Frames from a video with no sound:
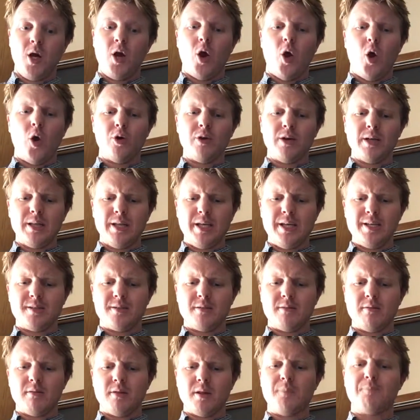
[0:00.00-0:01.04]
or at least
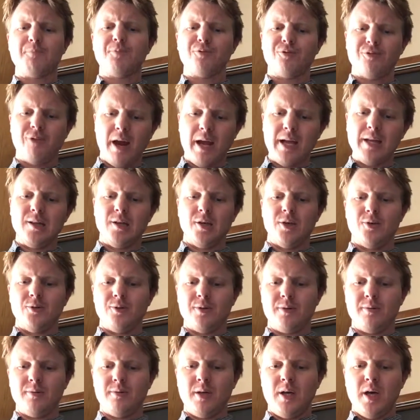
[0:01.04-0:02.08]
the prelude,
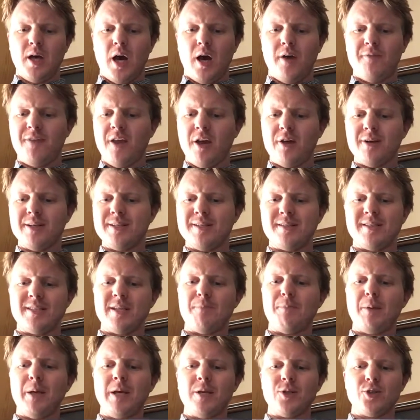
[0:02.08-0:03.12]
of their
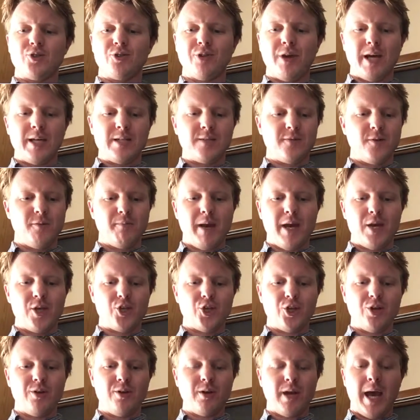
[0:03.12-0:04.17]
incipient
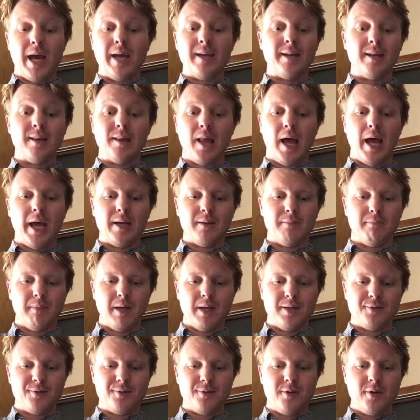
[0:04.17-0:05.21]
transformation and
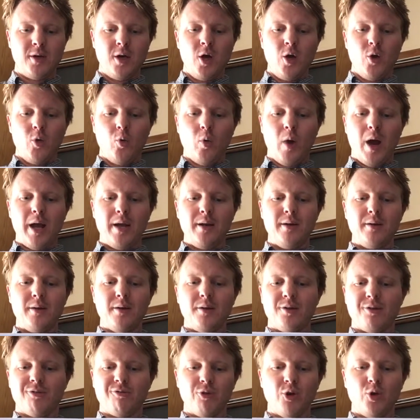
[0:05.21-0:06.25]
enlightenment, when
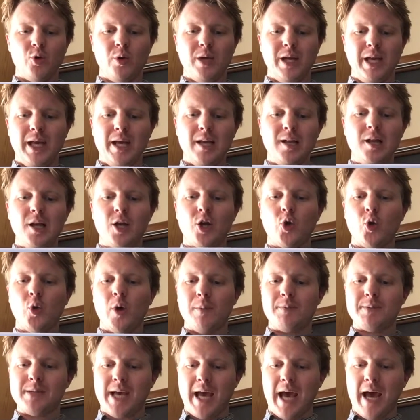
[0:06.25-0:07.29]
through
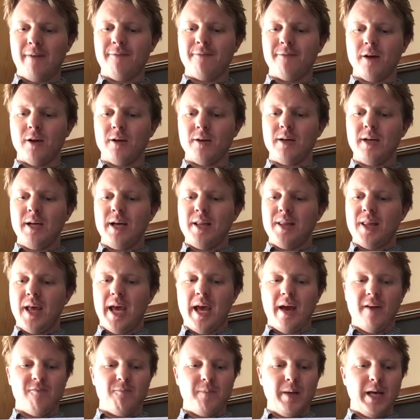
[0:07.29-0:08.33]
ill-equipped effort they
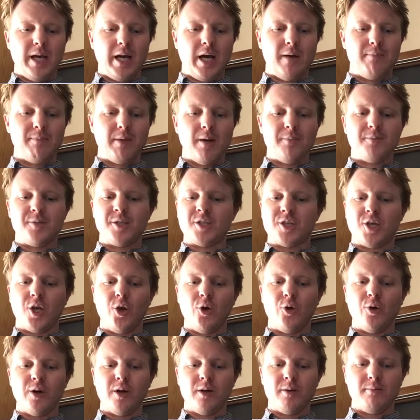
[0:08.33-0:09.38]
have become
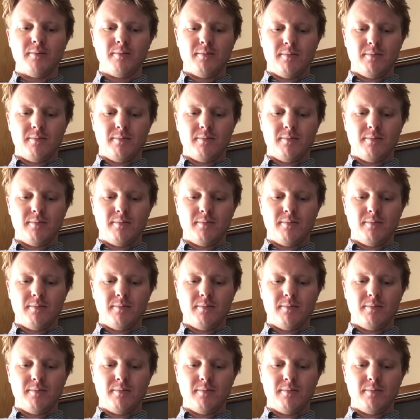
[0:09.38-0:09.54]
obscure,